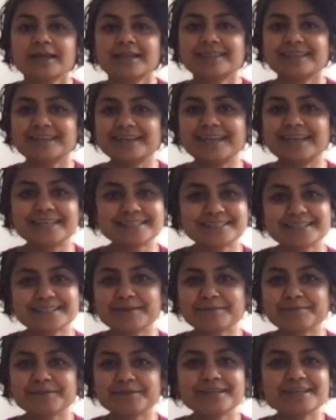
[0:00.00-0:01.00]
then
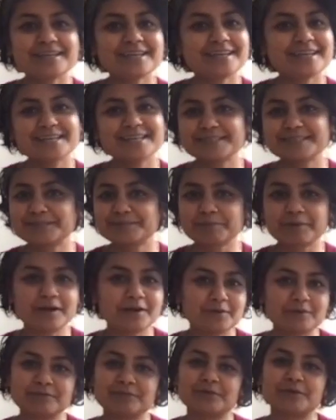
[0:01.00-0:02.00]
SAMD is
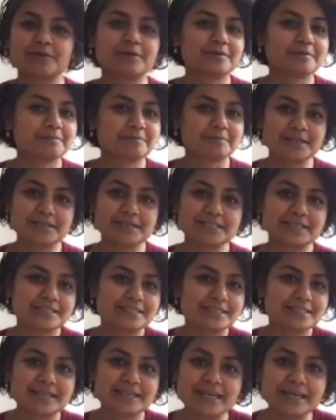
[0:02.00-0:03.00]
part of is
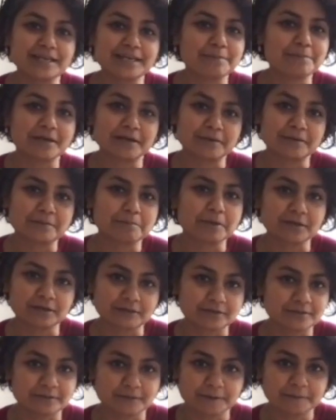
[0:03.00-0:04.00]
the daily bread and
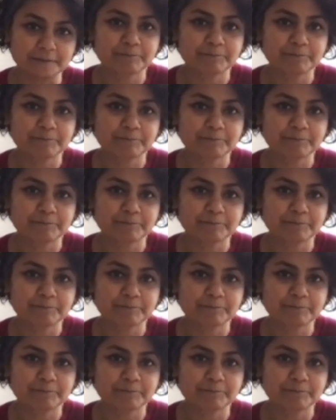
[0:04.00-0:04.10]
butter.